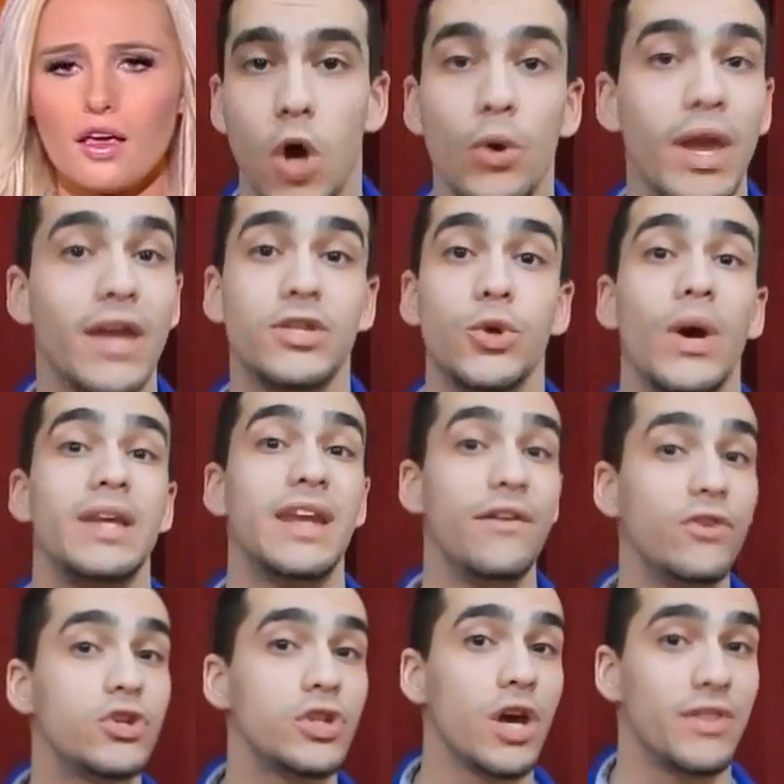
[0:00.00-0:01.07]
Okay, so I
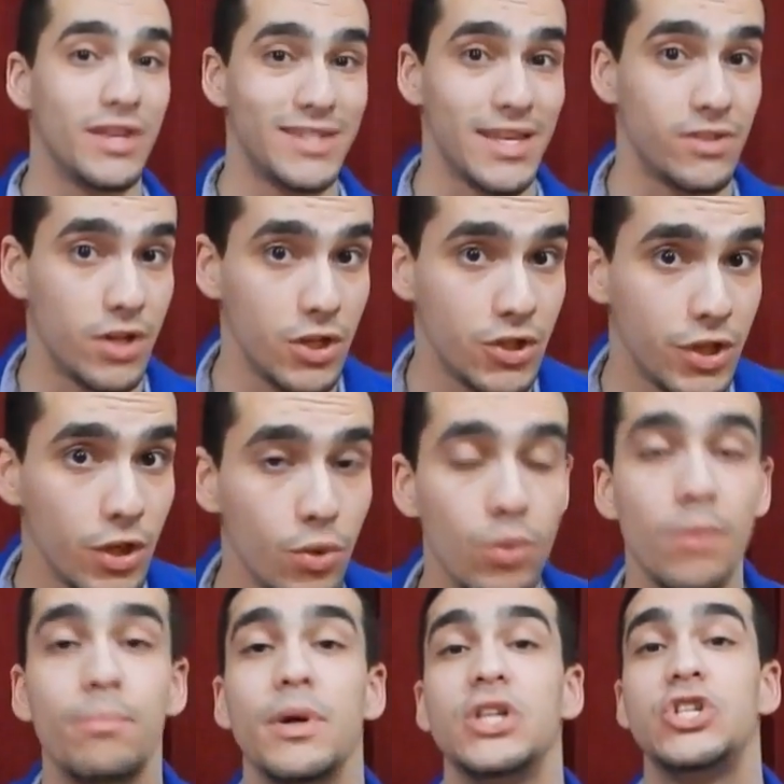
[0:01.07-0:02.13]
never saw this as an
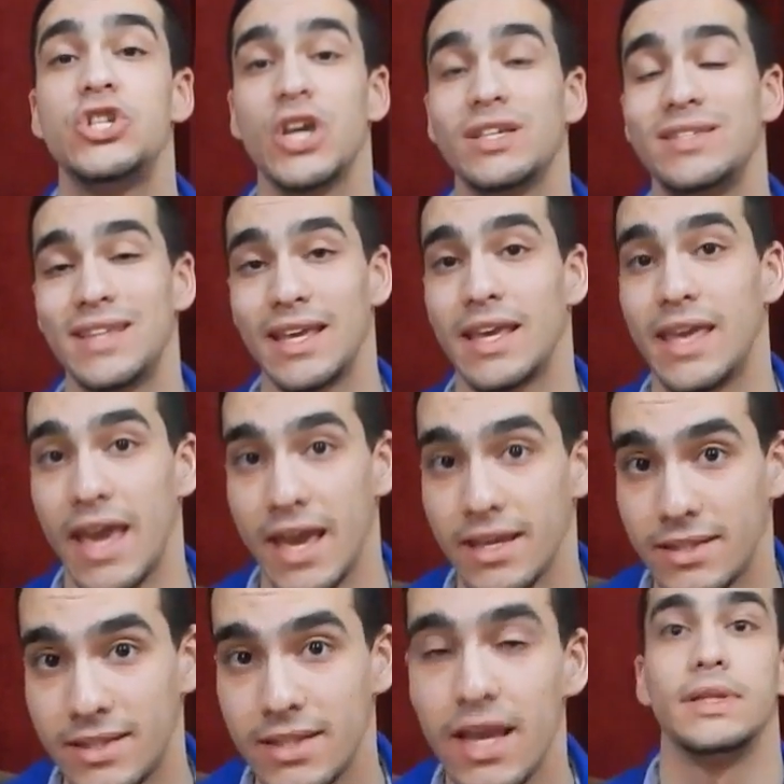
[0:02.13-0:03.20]
issue, but just in
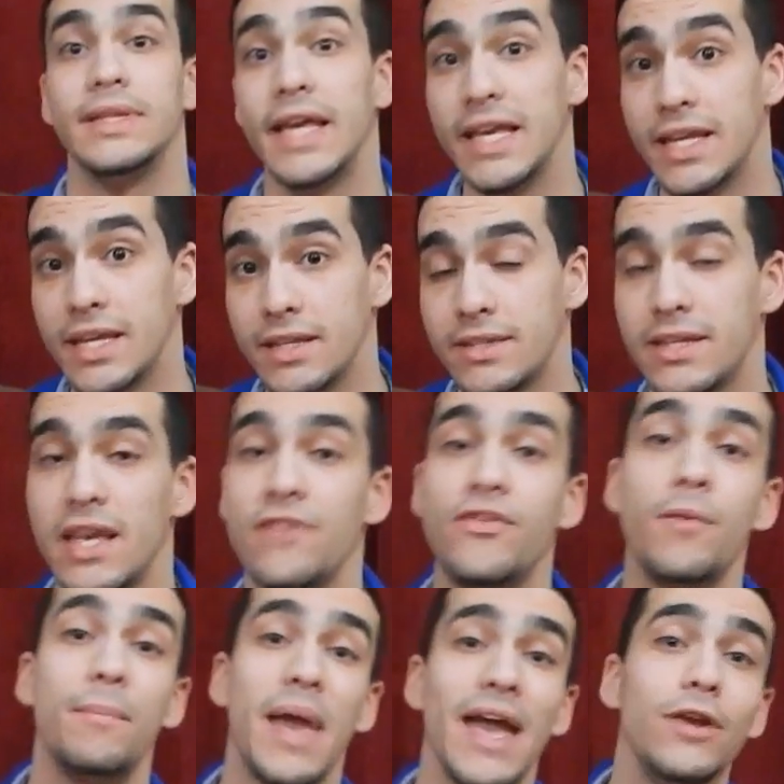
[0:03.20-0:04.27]
case. Ladies, if
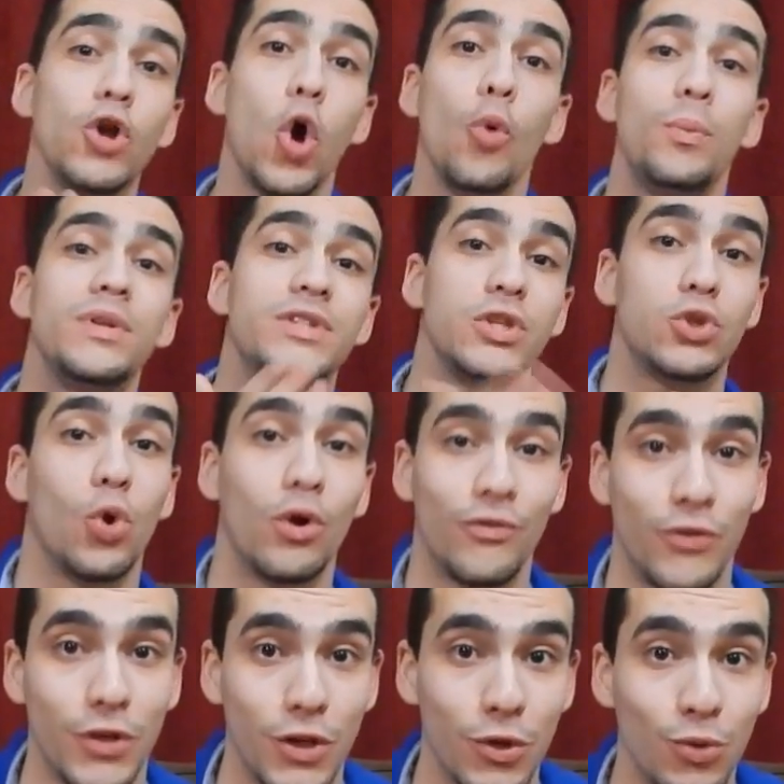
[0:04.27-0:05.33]
a man opens a door
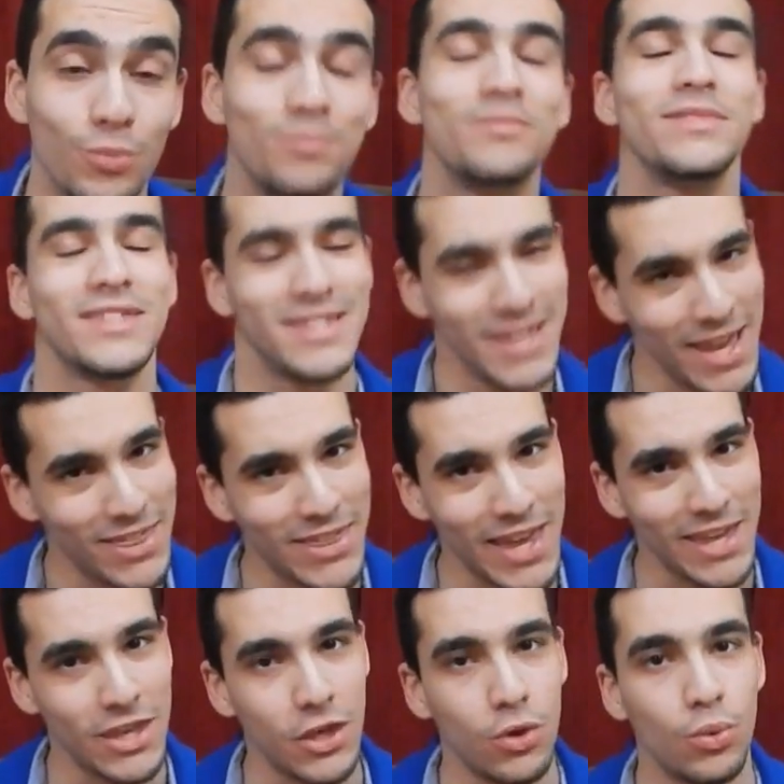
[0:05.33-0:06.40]
for you, say
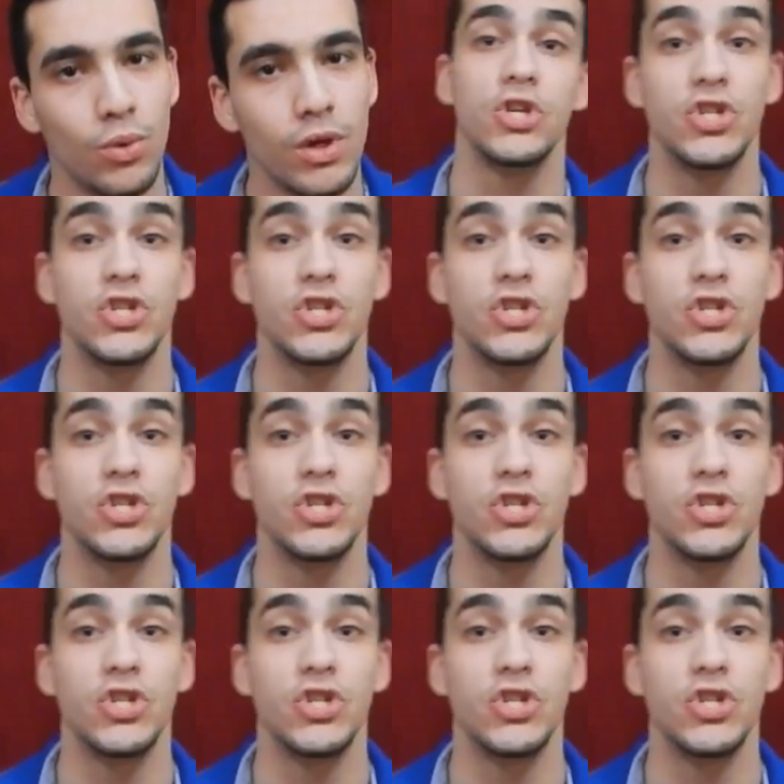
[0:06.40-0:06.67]
thank you.